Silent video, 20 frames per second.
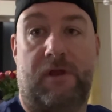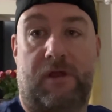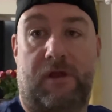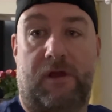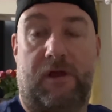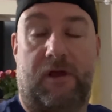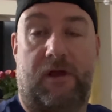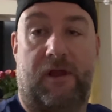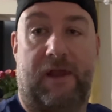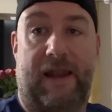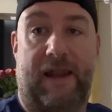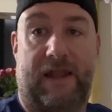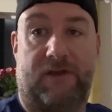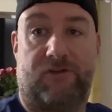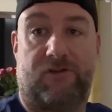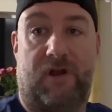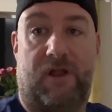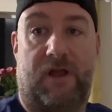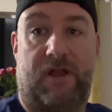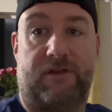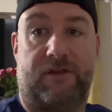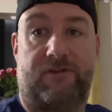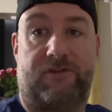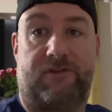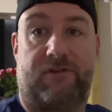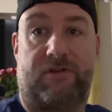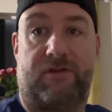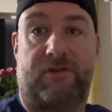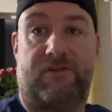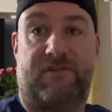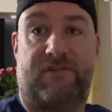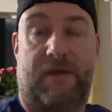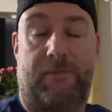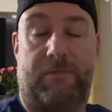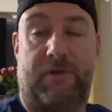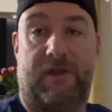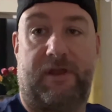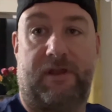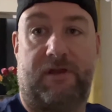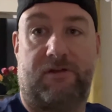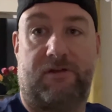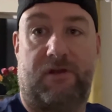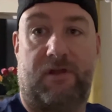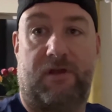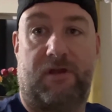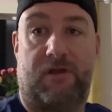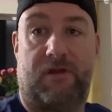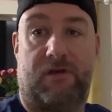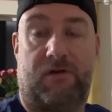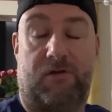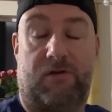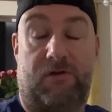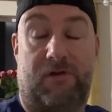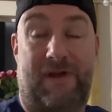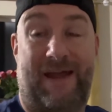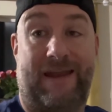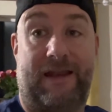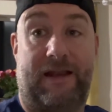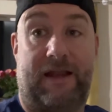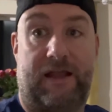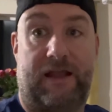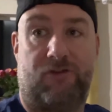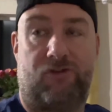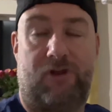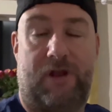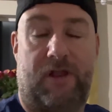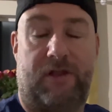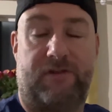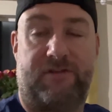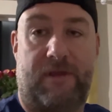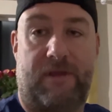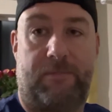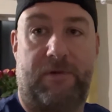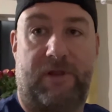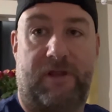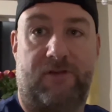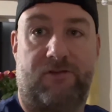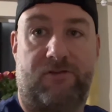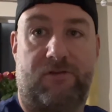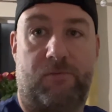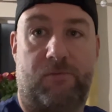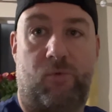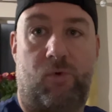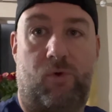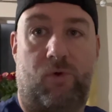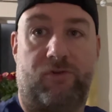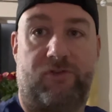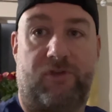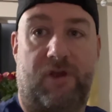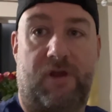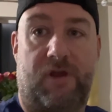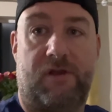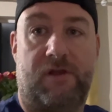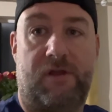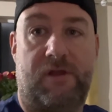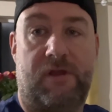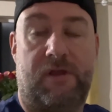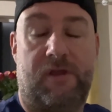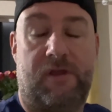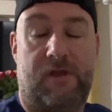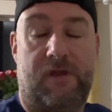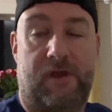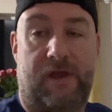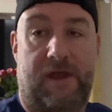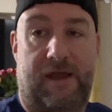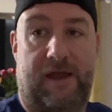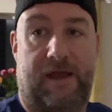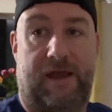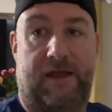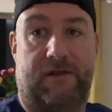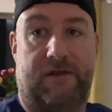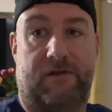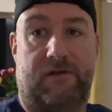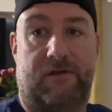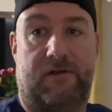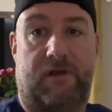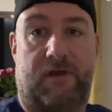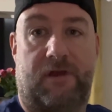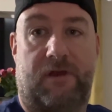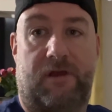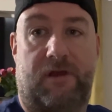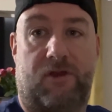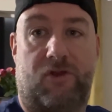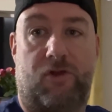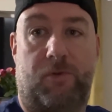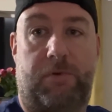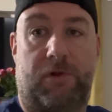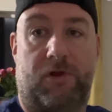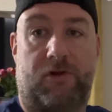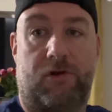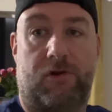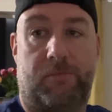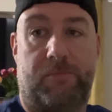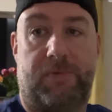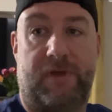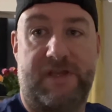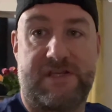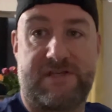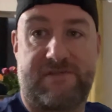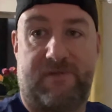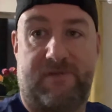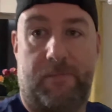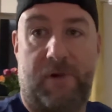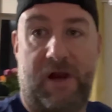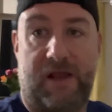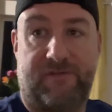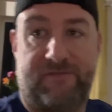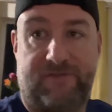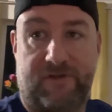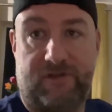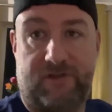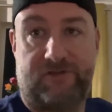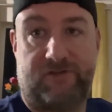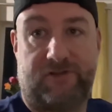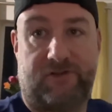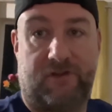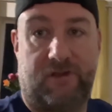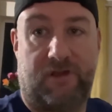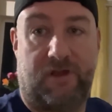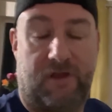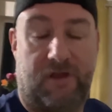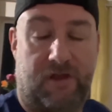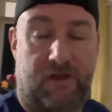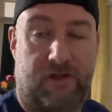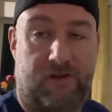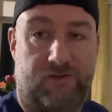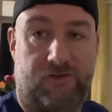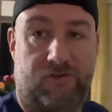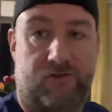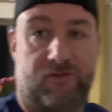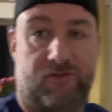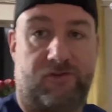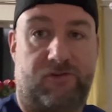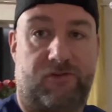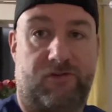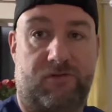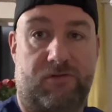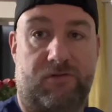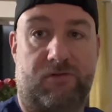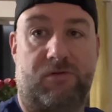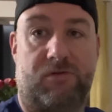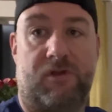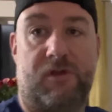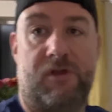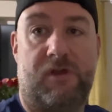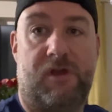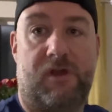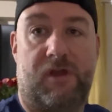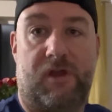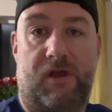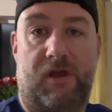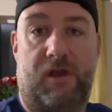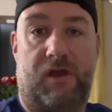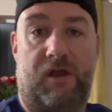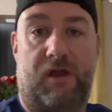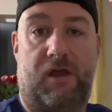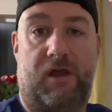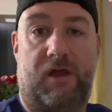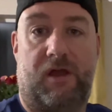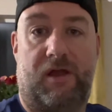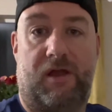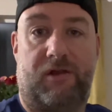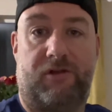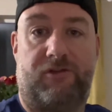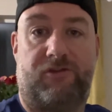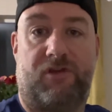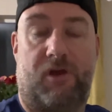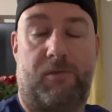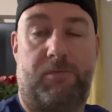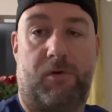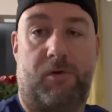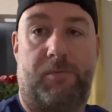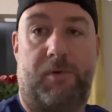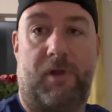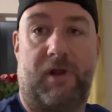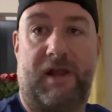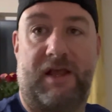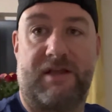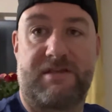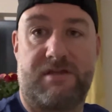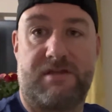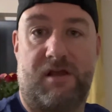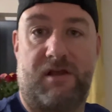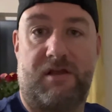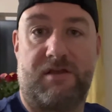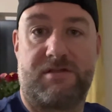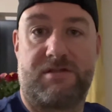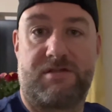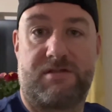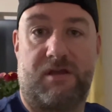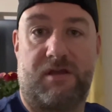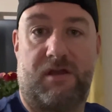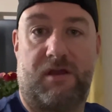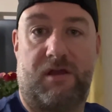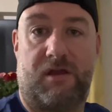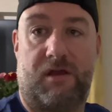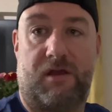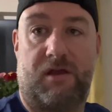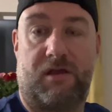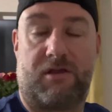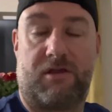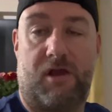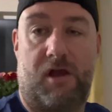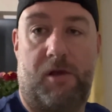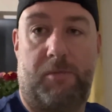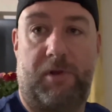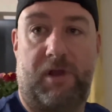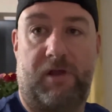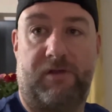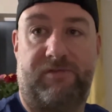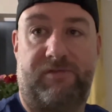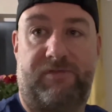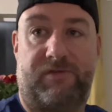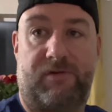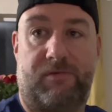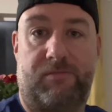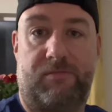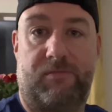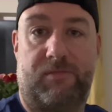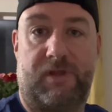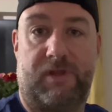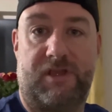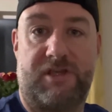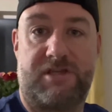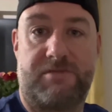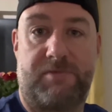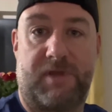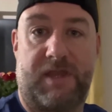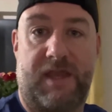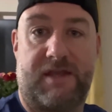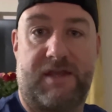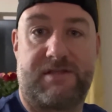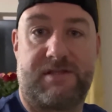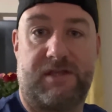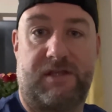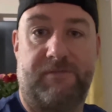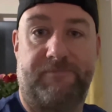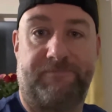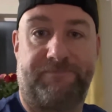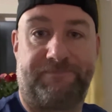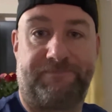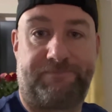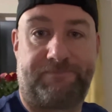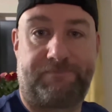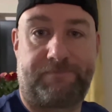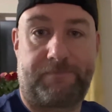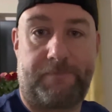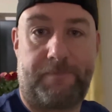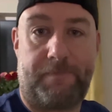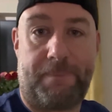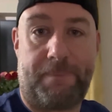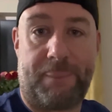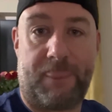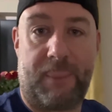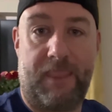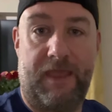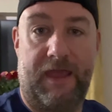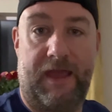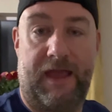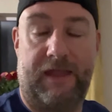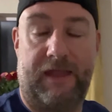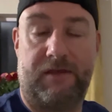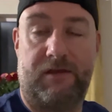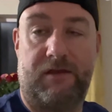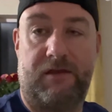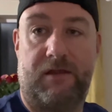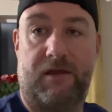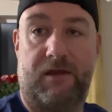electrolyte tablet in or an electrolyte tablet in some water, and a couple of crumpets for breakfast, just to top up on last night's carb load from the spaghetti. And